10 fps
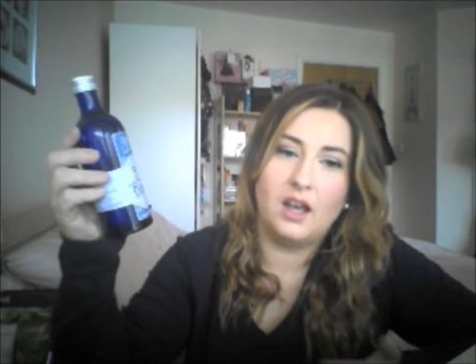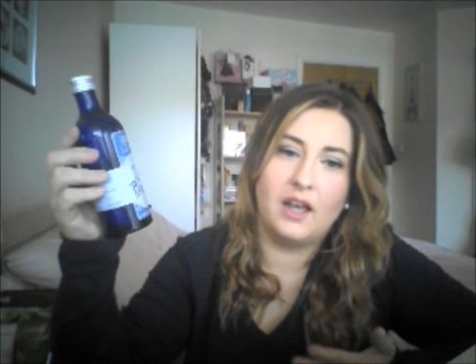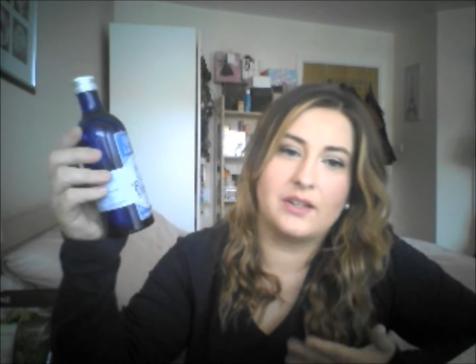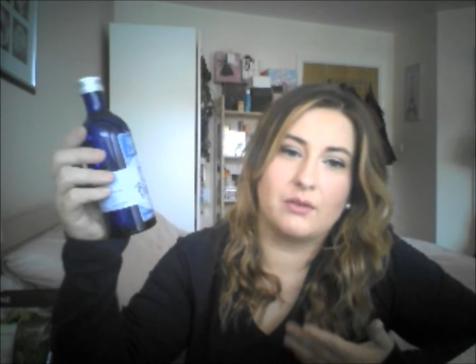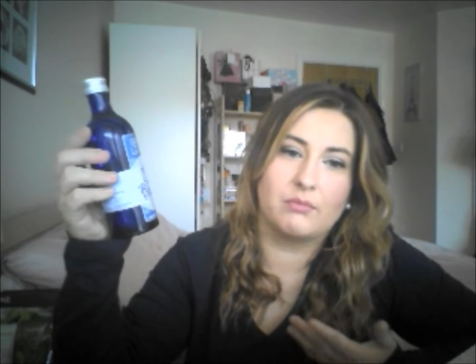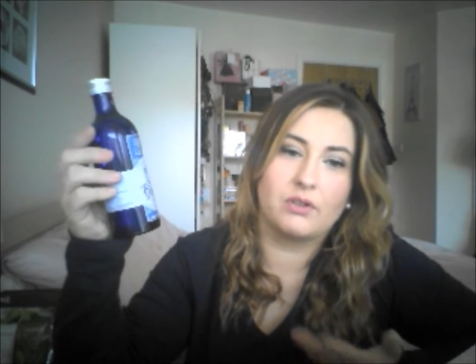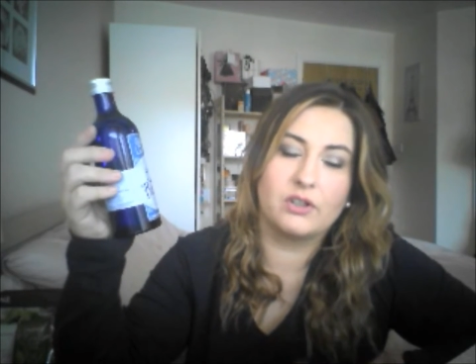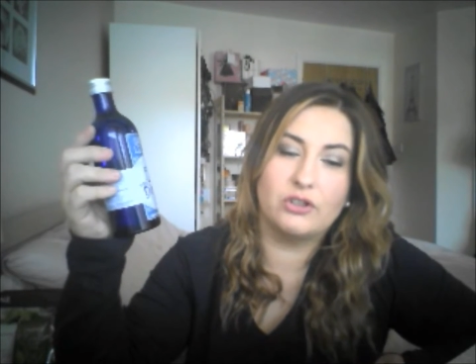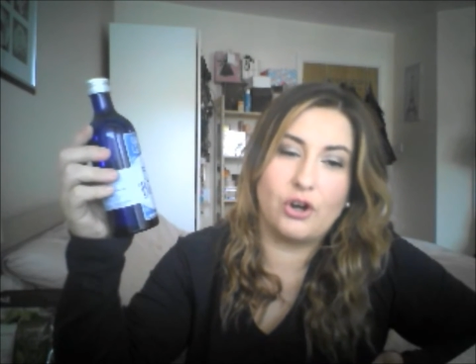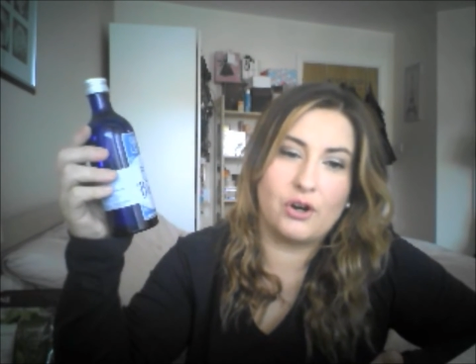I don't
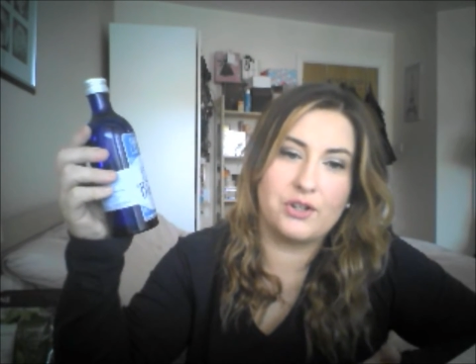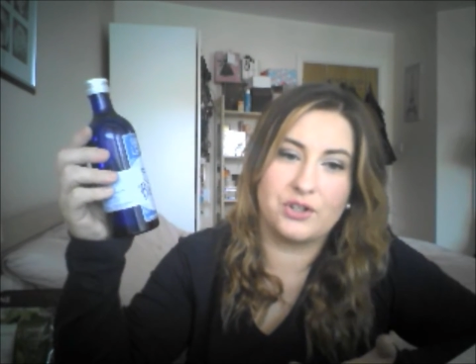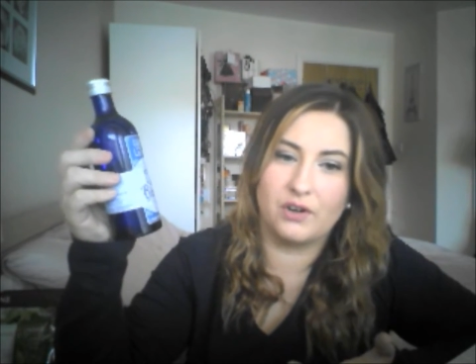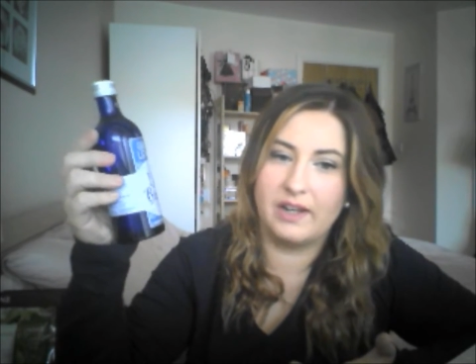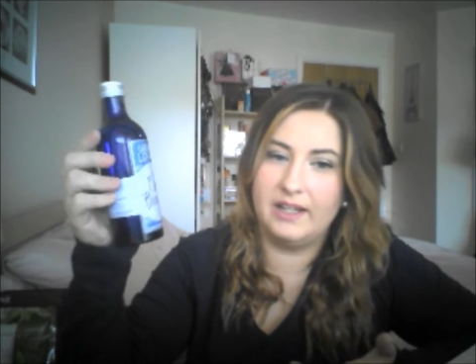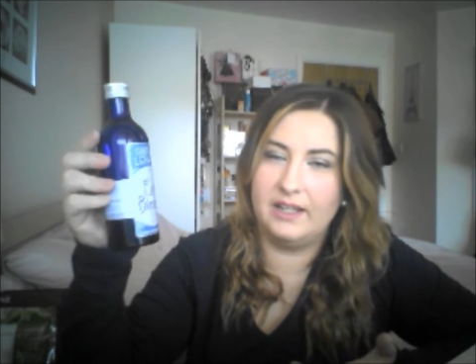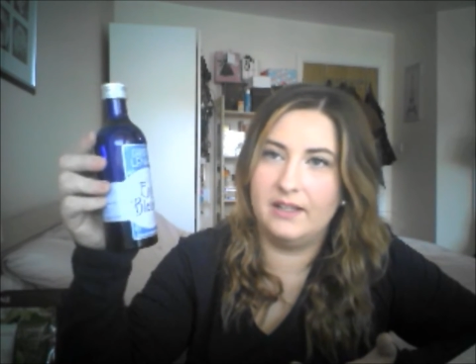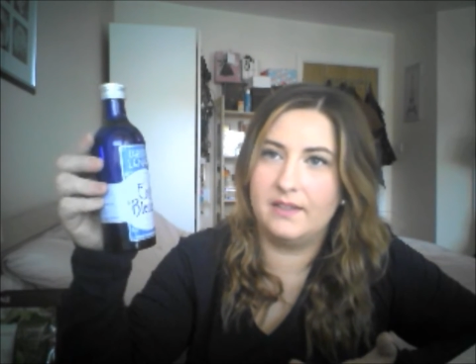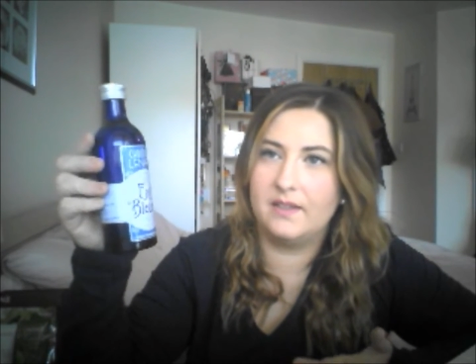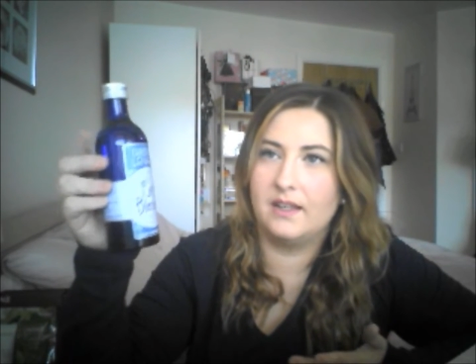know, nourish your
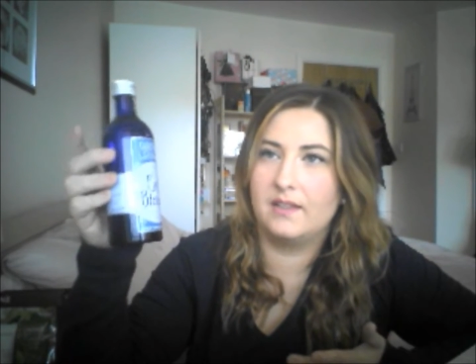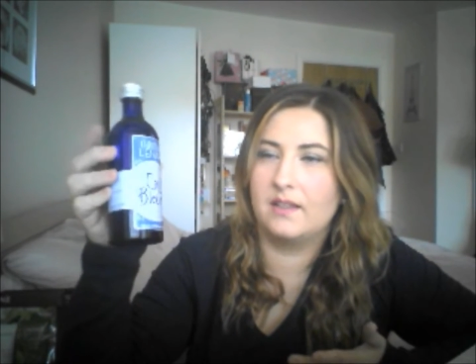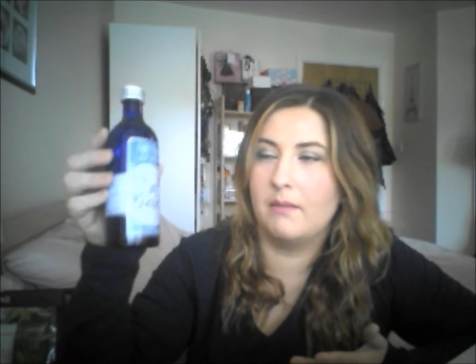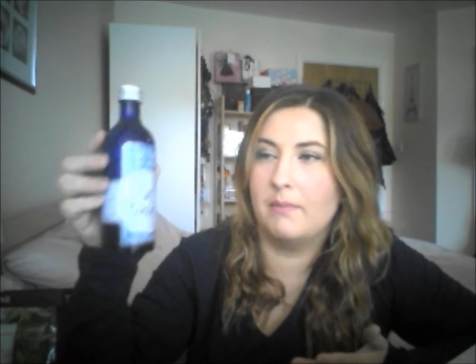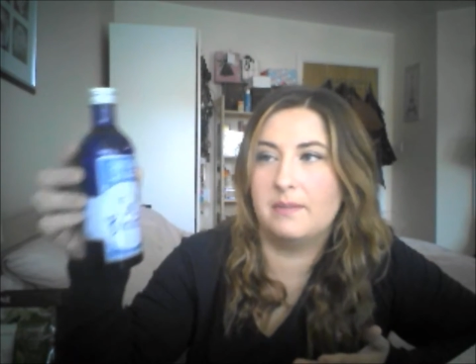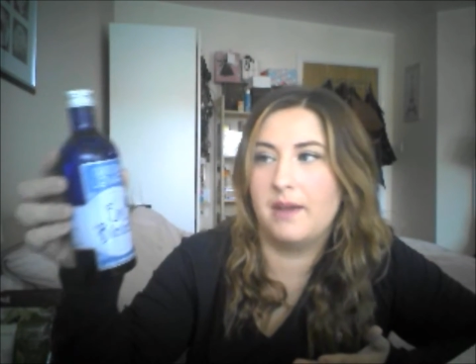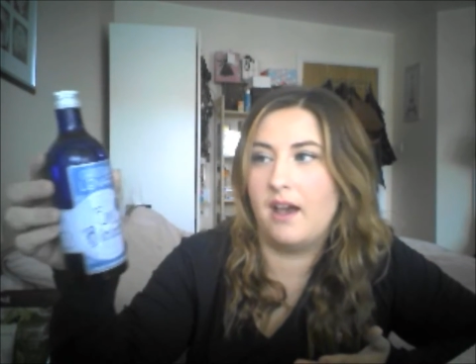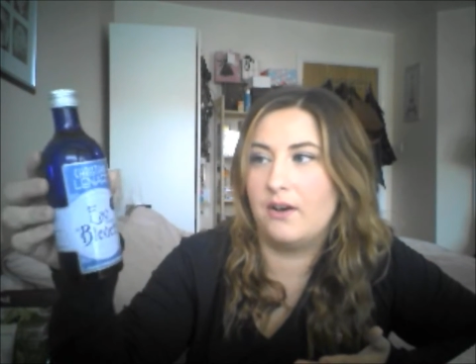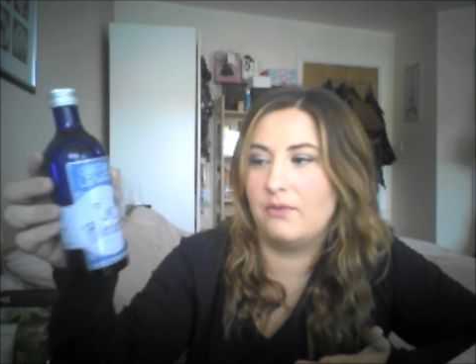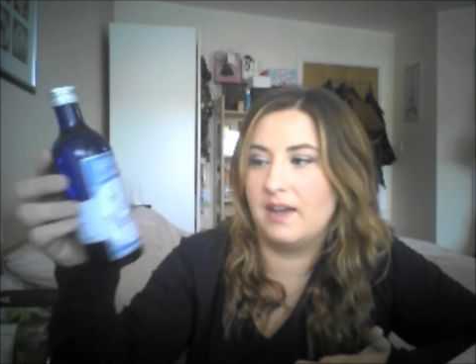eyelids. It's not meant to be
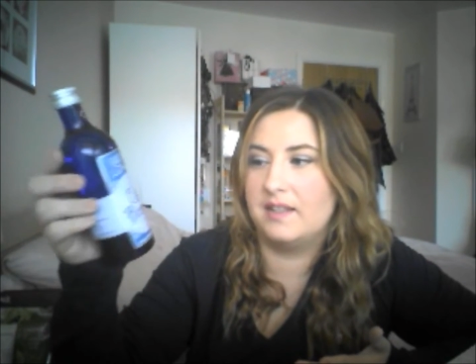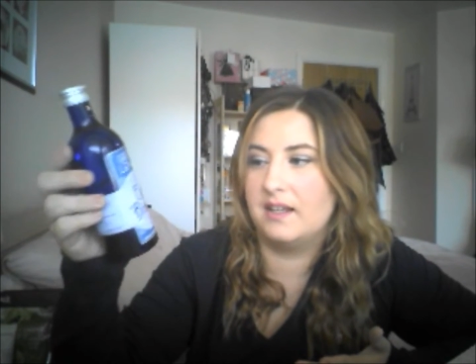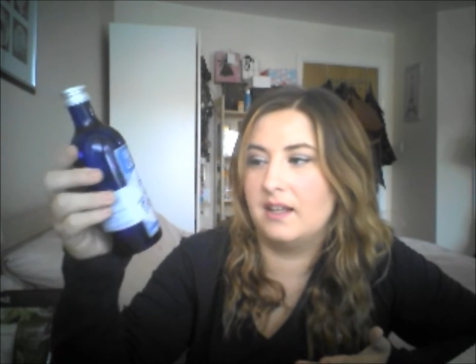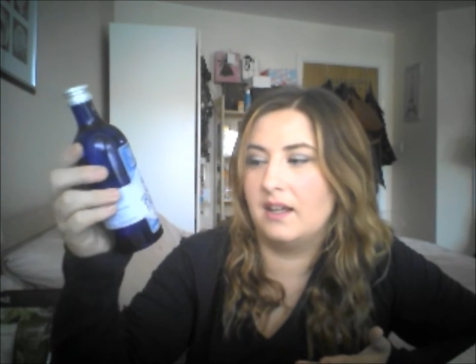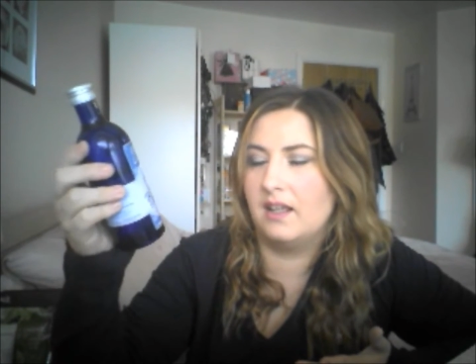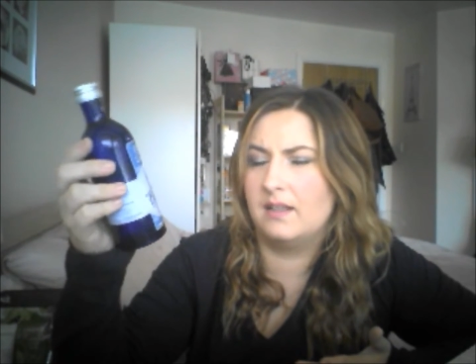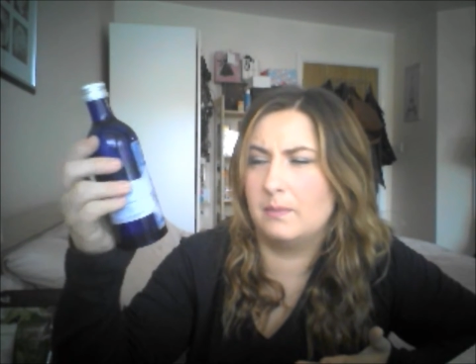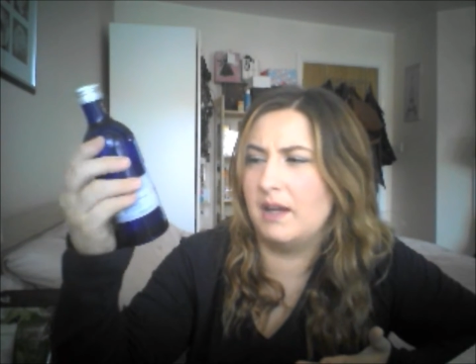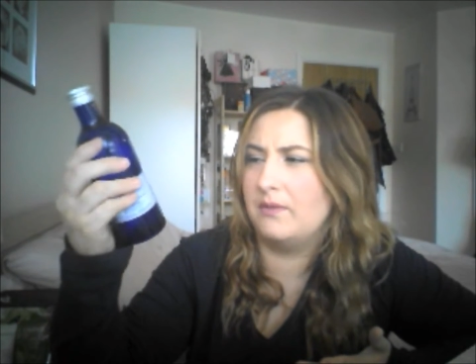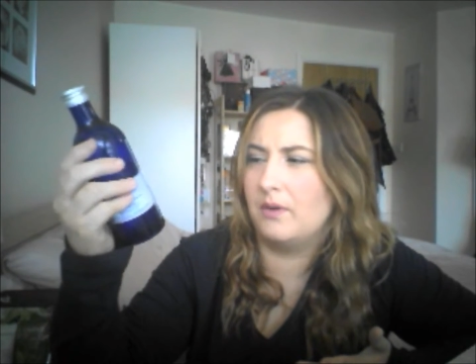aggravating.
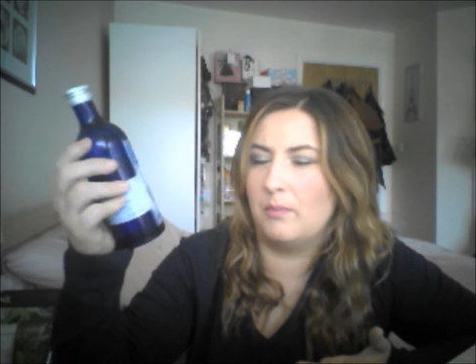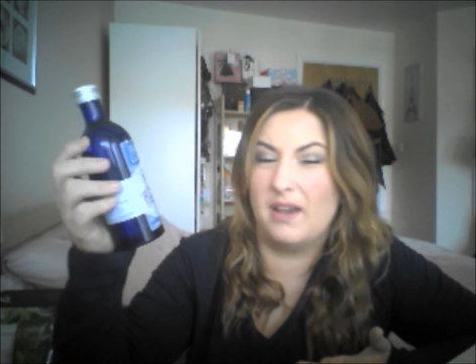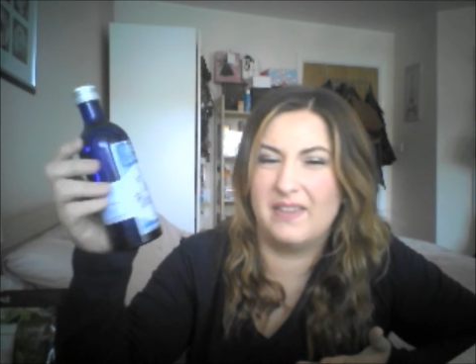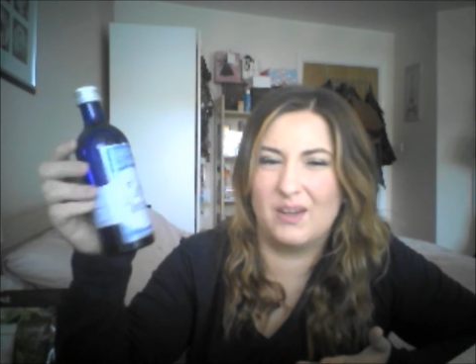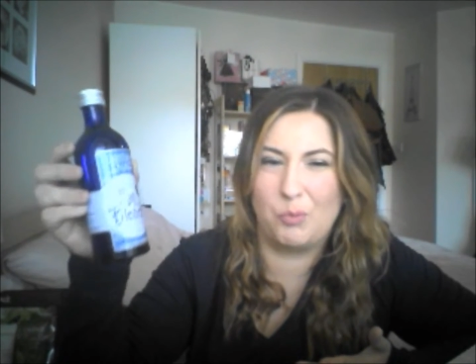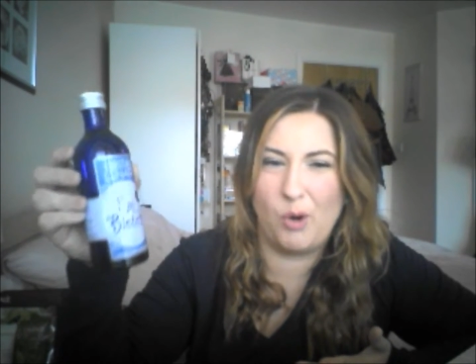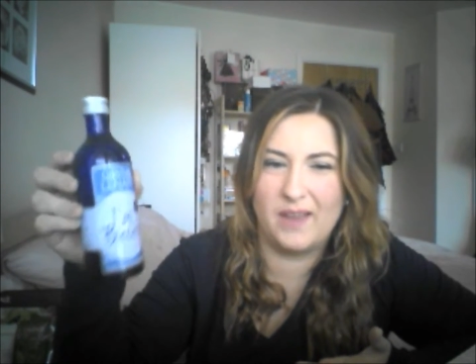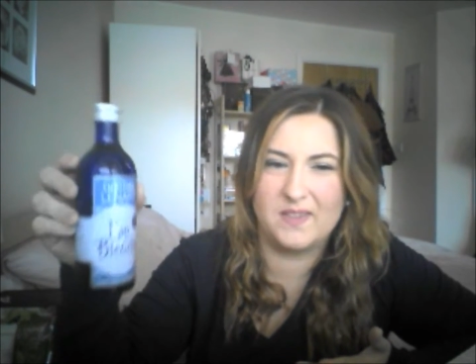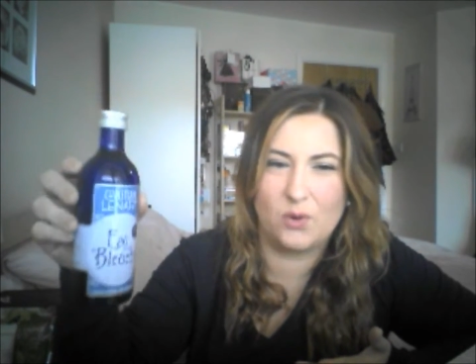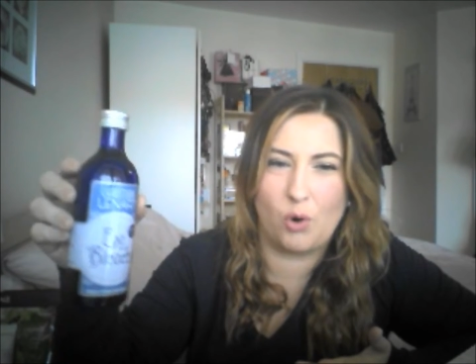It's made from, I think,
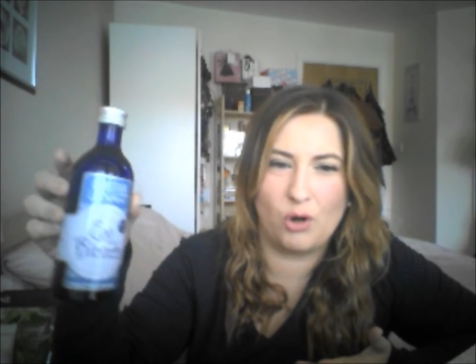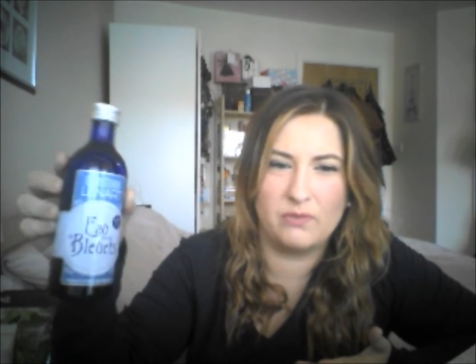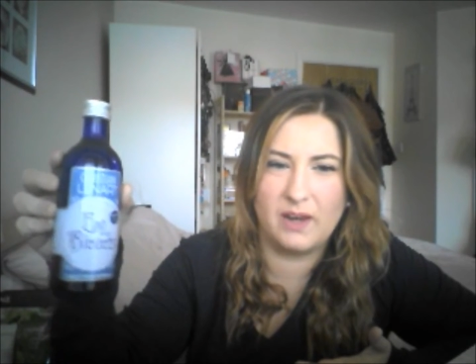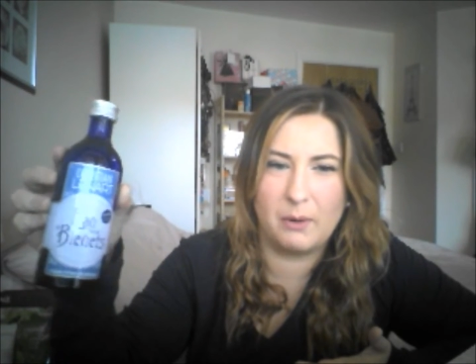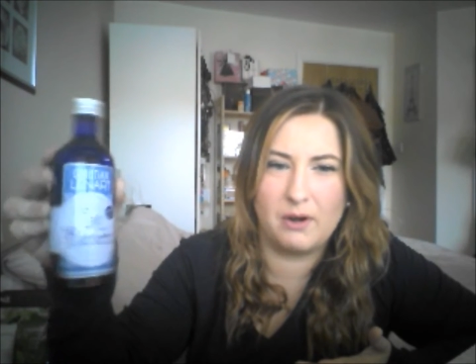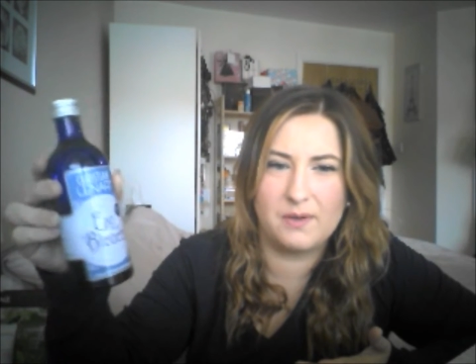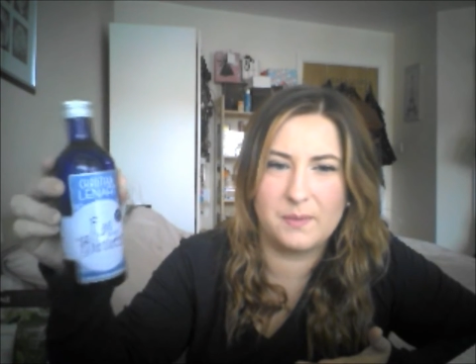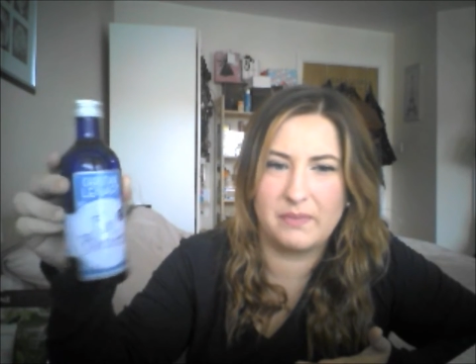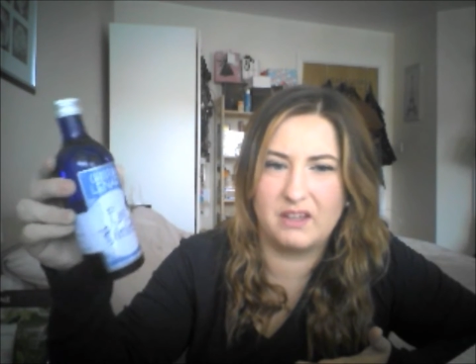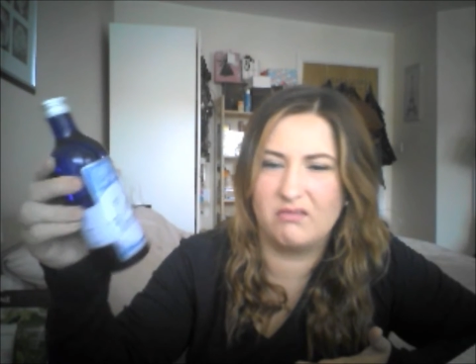pressed corn flour or
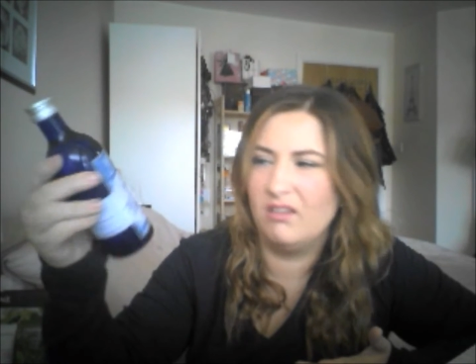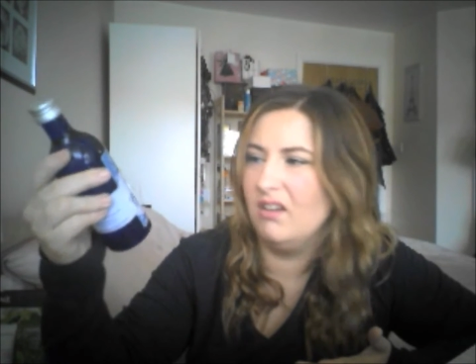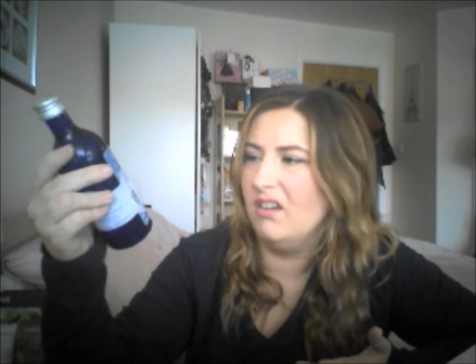something.